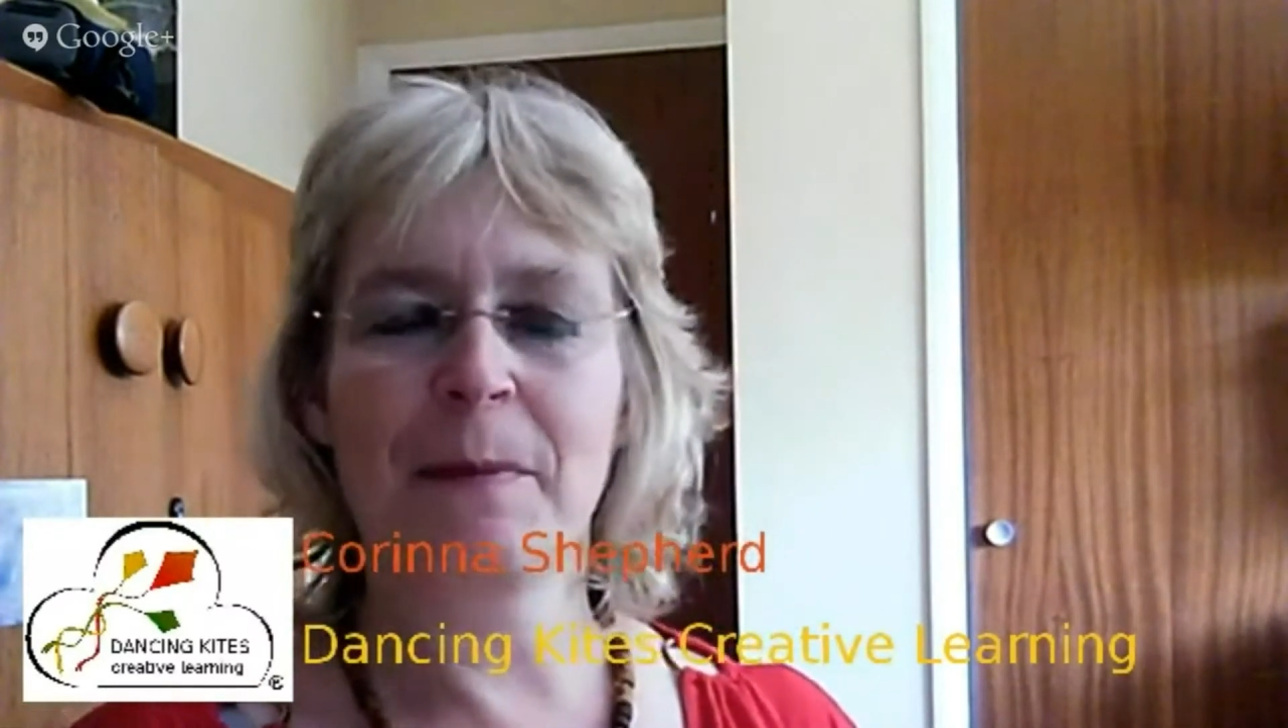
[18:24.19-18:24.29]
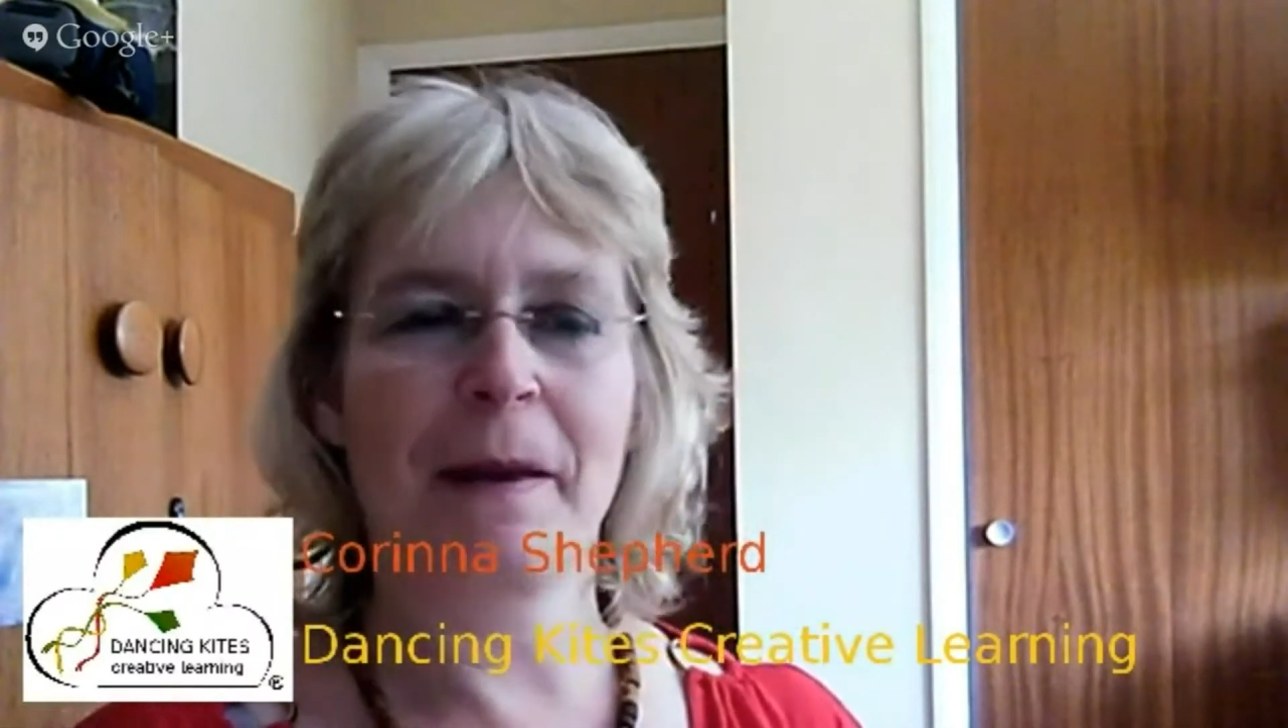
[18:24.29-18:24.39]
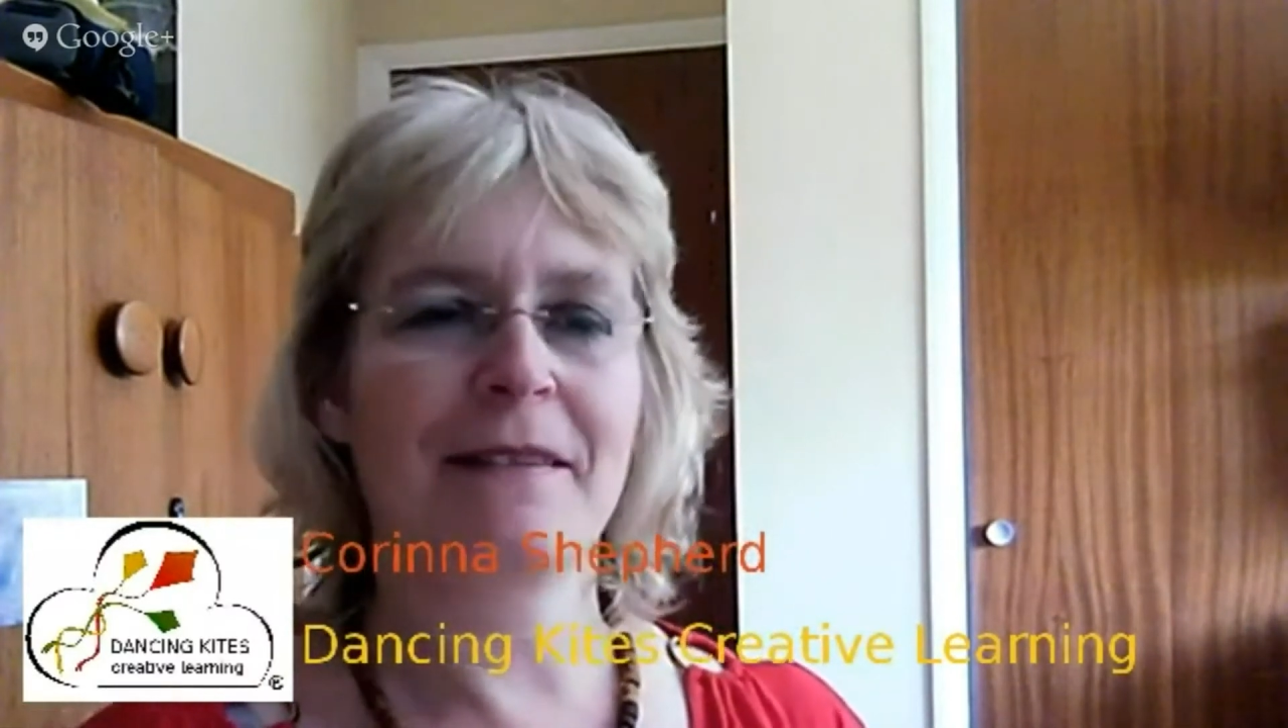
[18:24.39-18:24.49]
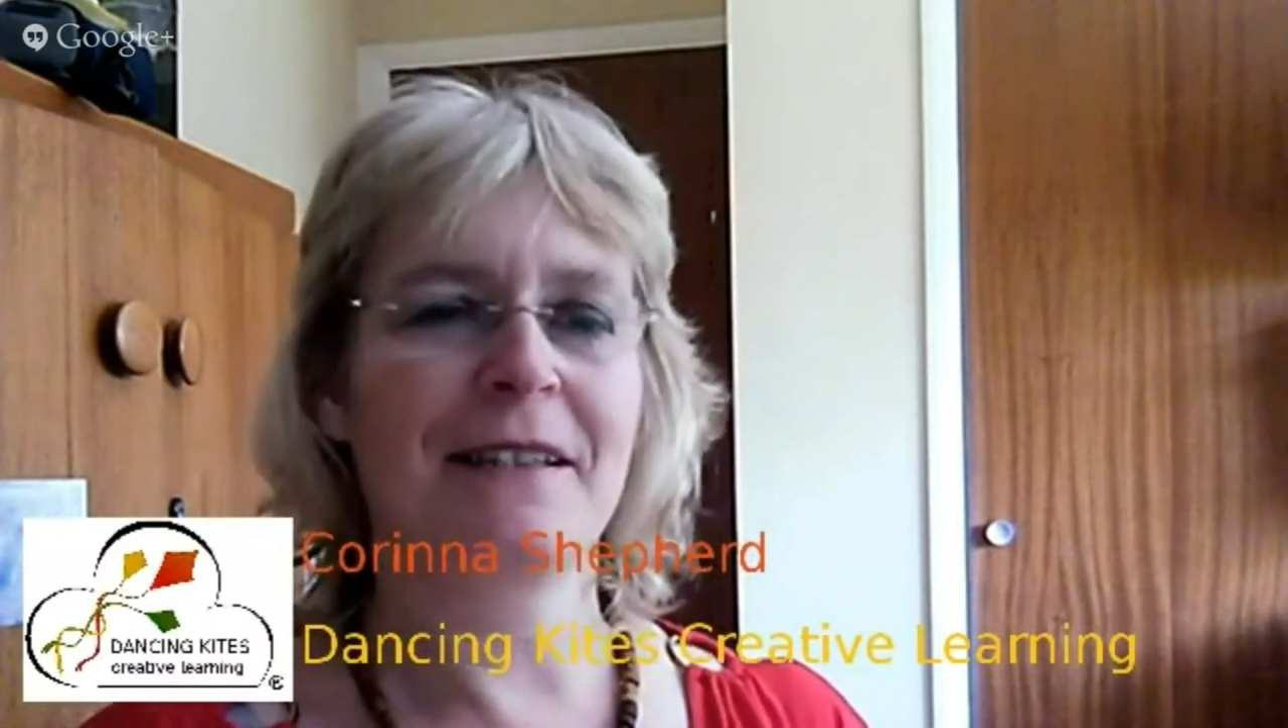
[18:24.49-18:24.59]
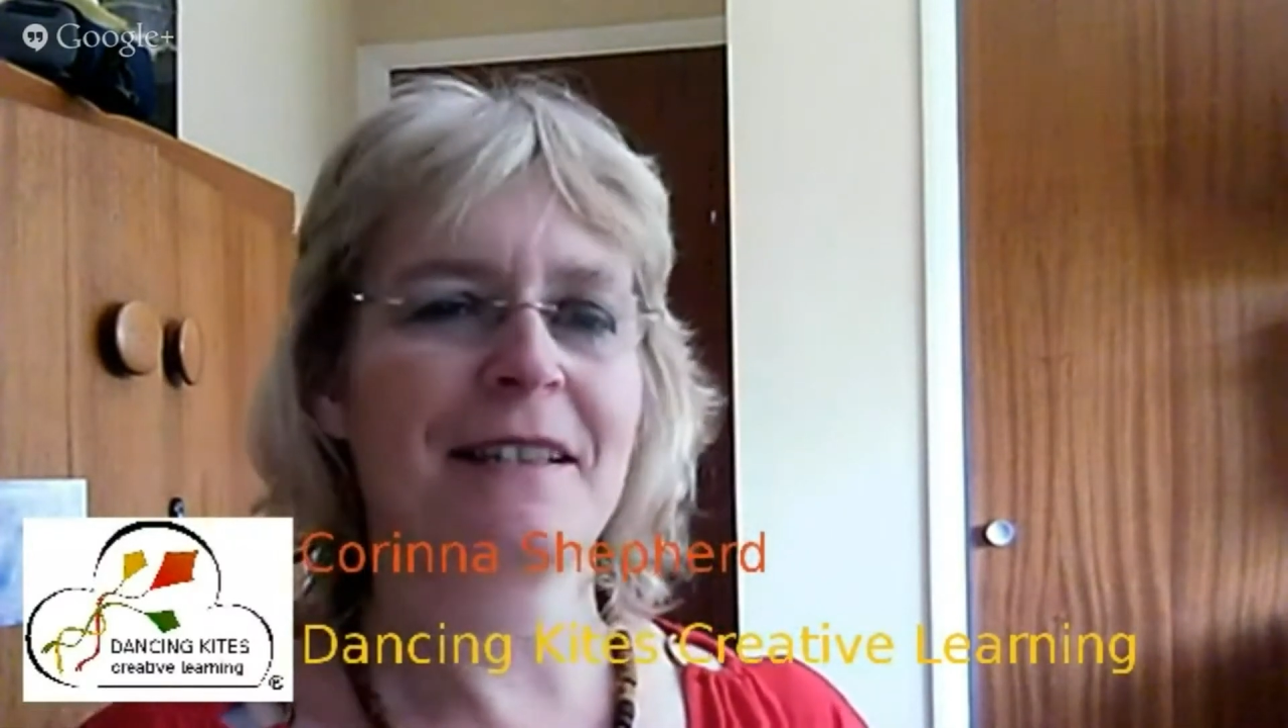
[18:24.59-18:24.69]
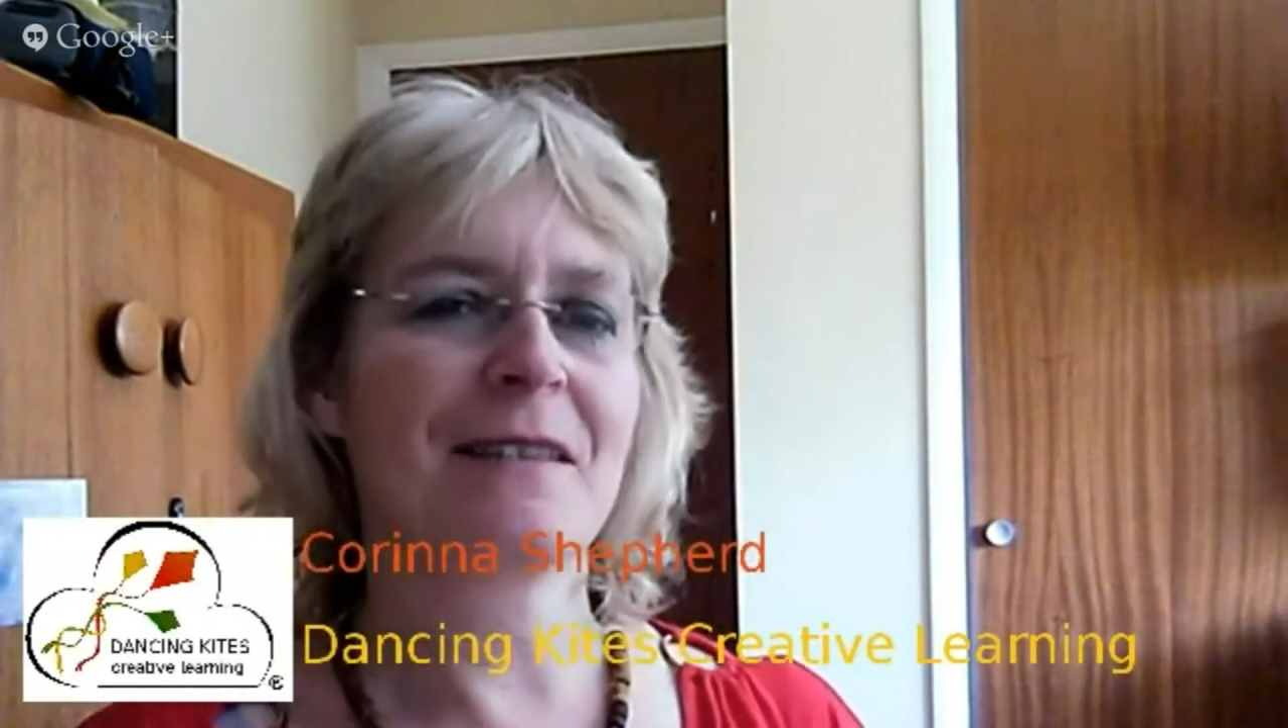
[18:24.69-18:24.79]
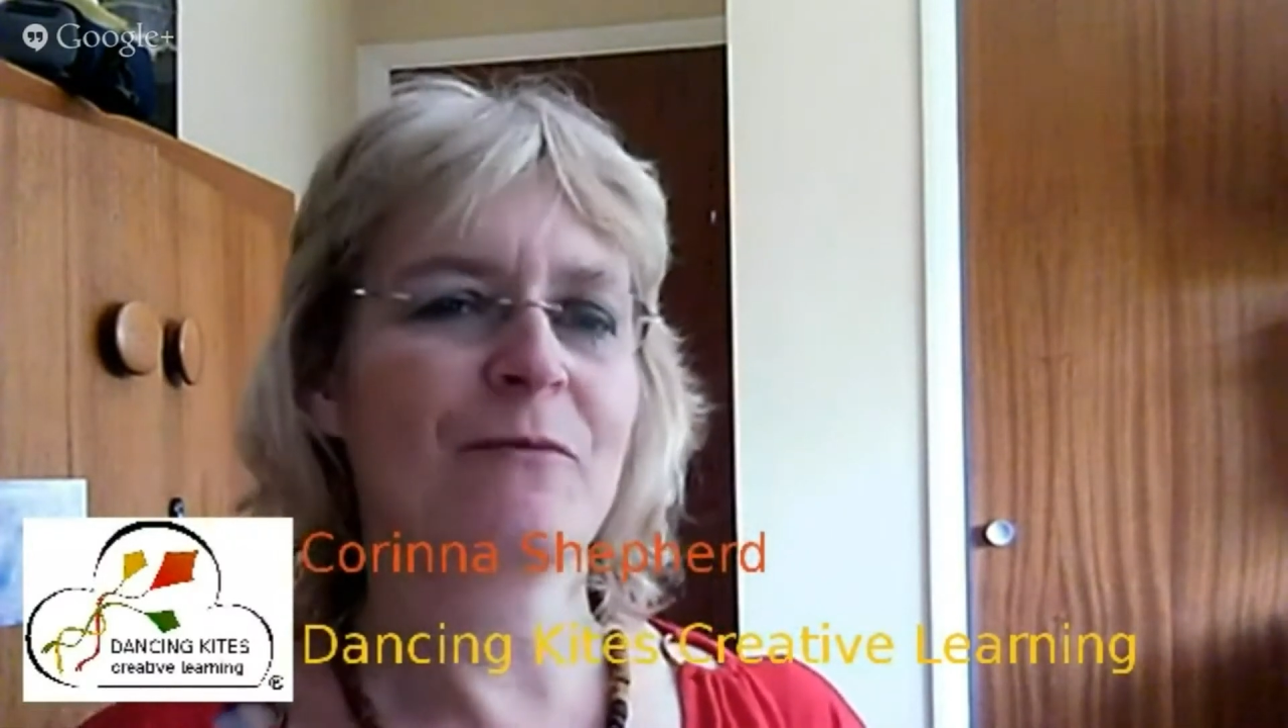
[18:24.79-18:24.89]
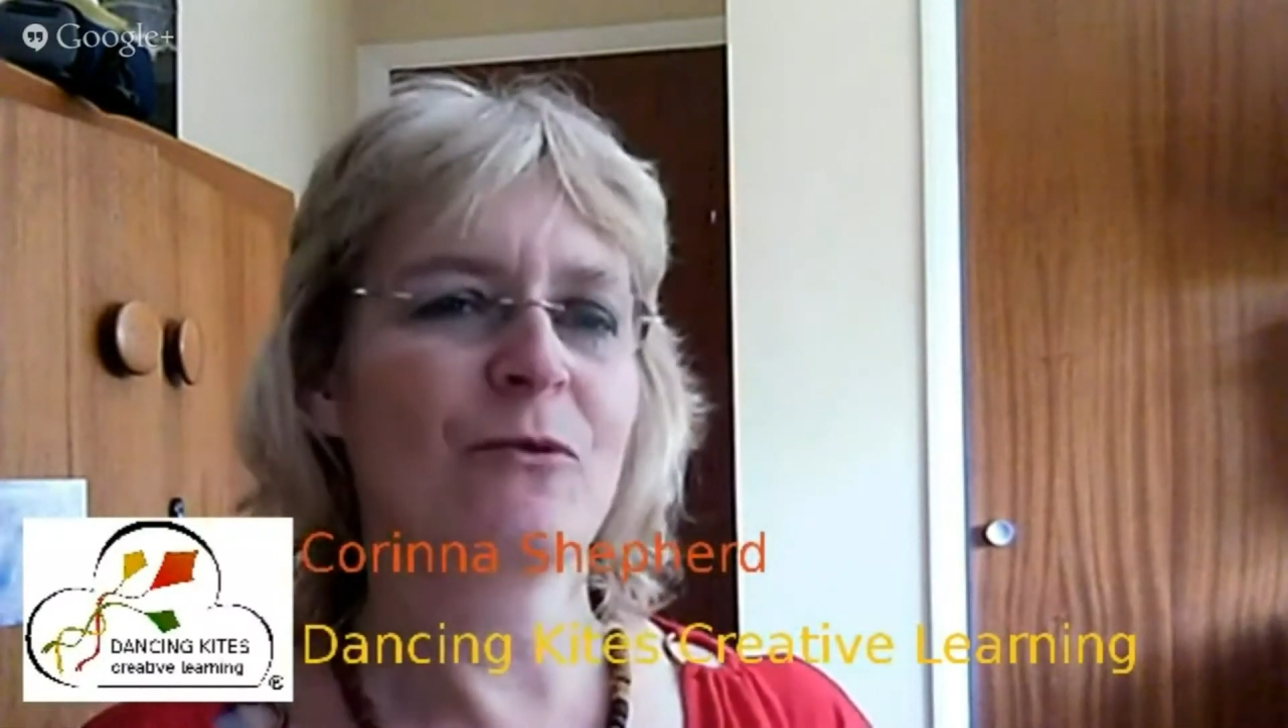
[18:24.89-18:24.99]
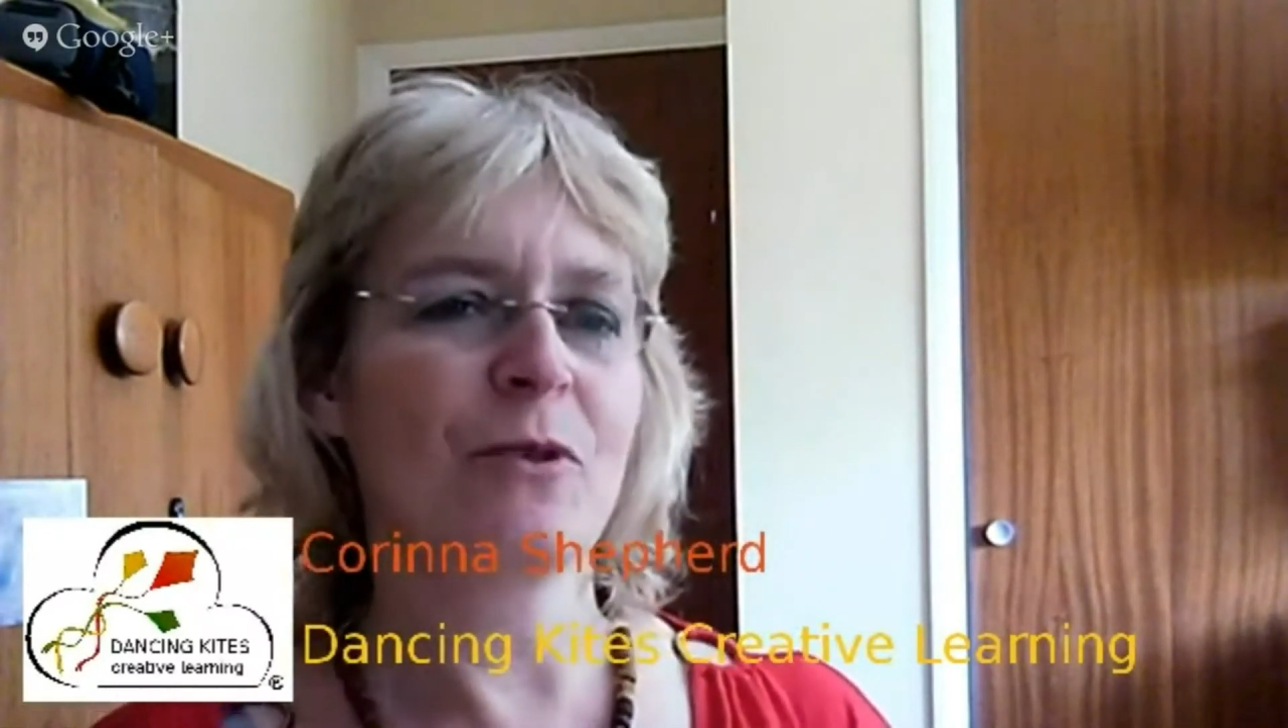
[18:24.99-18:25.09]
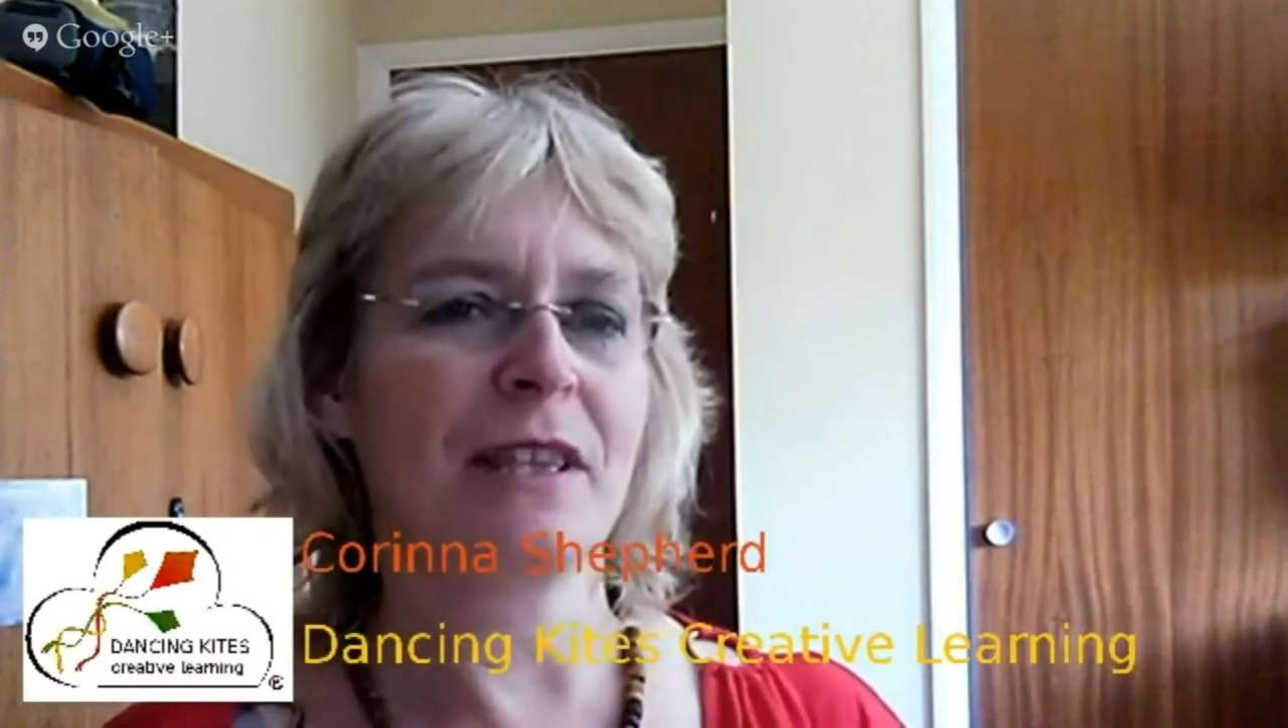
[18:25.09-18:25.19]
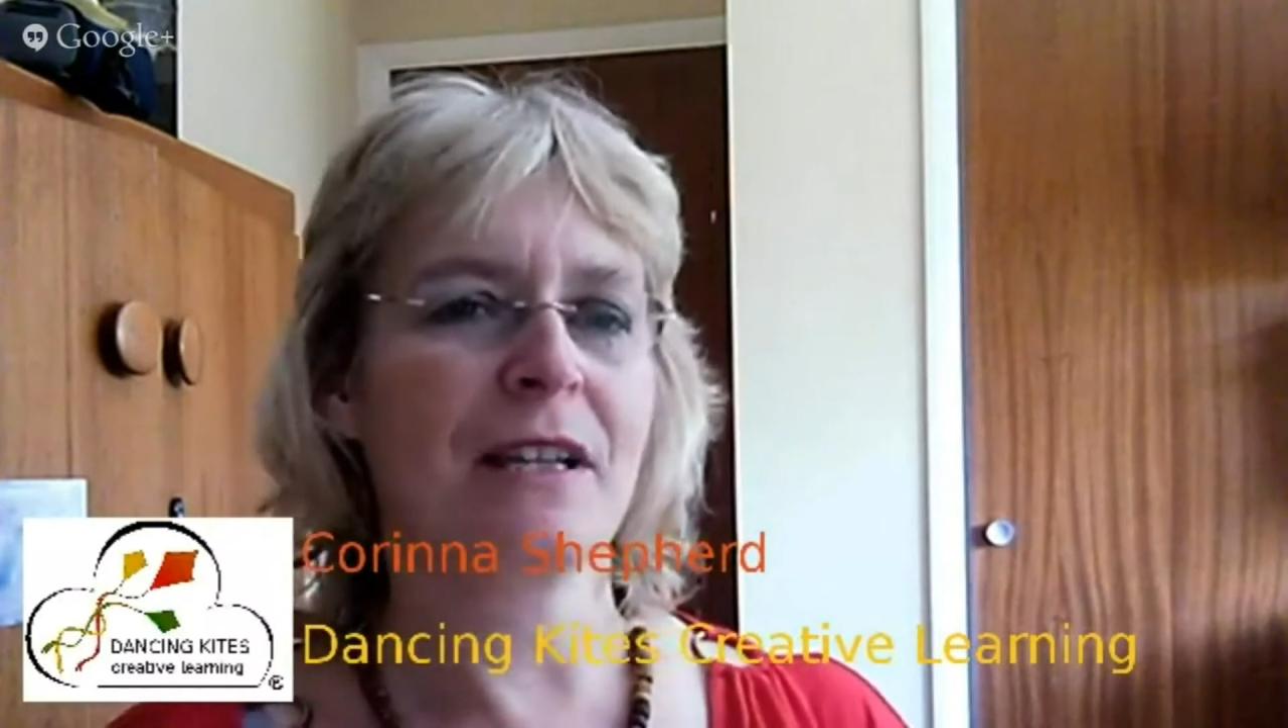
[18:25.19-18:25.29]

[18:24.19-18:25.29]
about this morning,